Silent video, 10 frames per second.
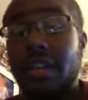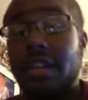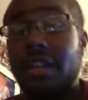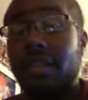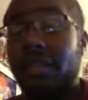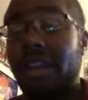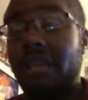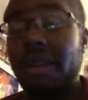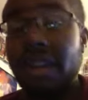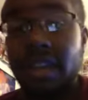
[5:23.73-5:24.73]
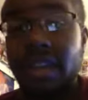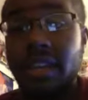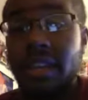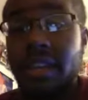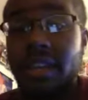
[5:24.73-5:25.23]
and Ryback,
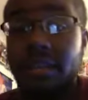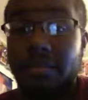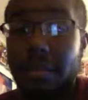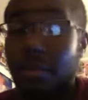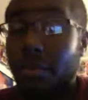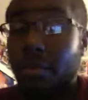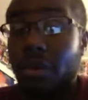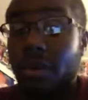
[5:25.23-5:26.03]
people who